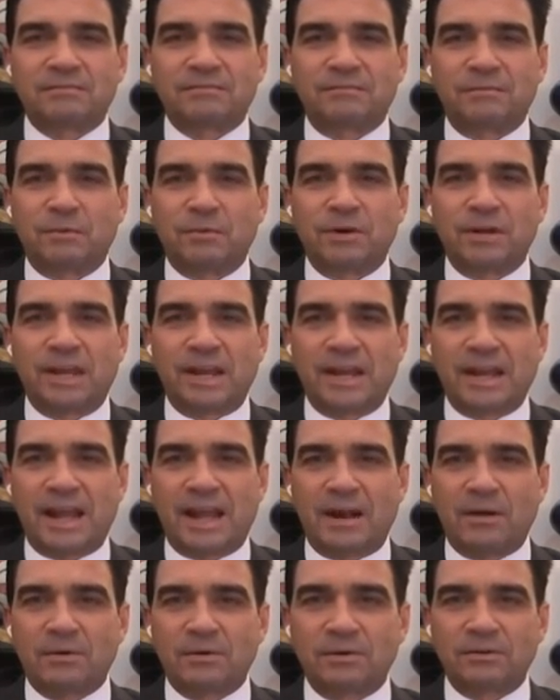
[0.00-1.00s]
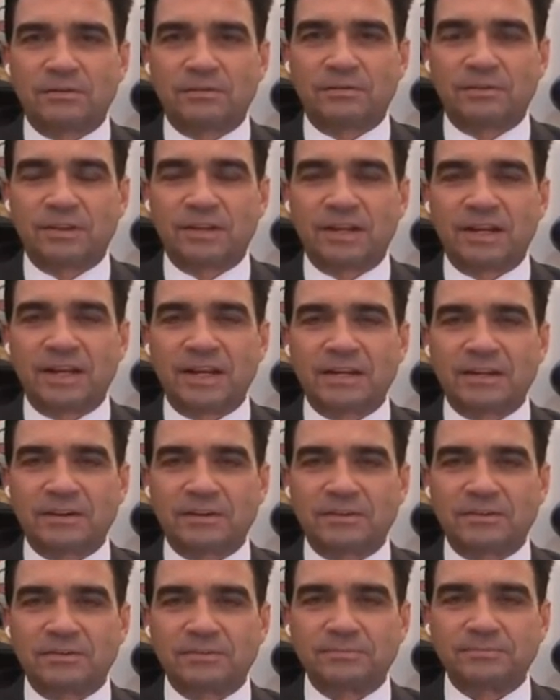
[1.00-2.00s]
48 hours for the
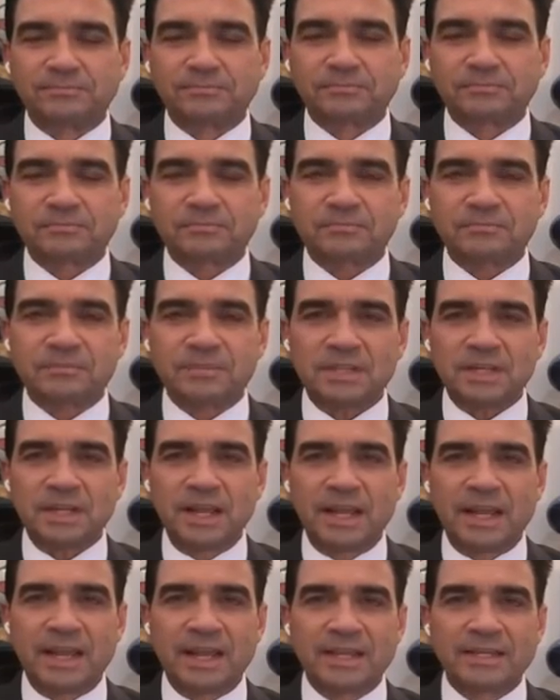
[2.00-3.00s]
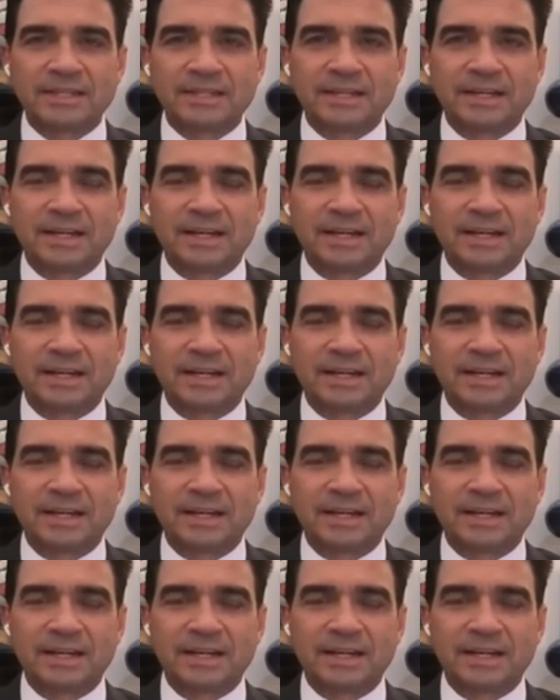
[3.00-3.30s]
Lakers. And